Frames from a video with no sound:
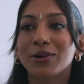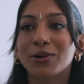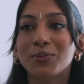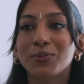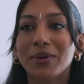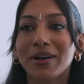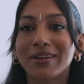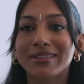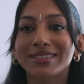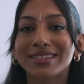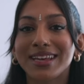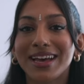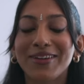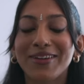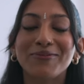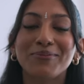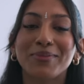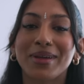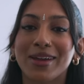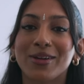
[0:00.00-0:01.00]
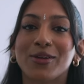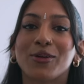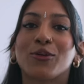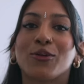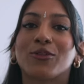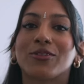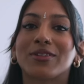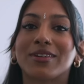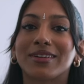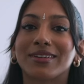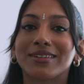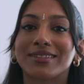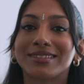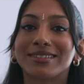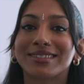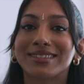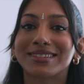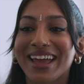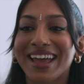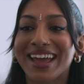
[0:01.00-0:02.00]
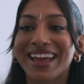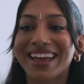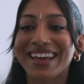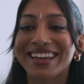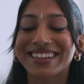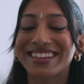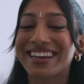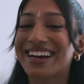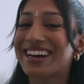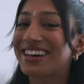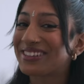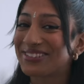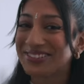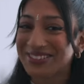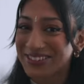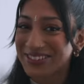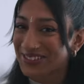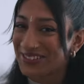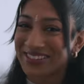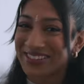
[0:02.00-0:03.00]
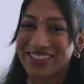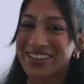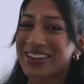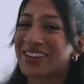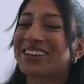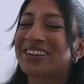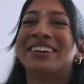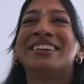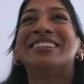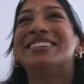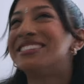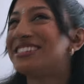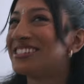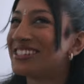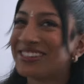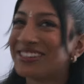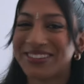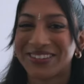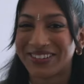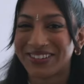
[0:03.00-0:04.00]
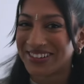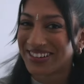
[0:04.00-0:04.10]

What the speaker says: about to have makeovers, and I don't know what they're gonna do.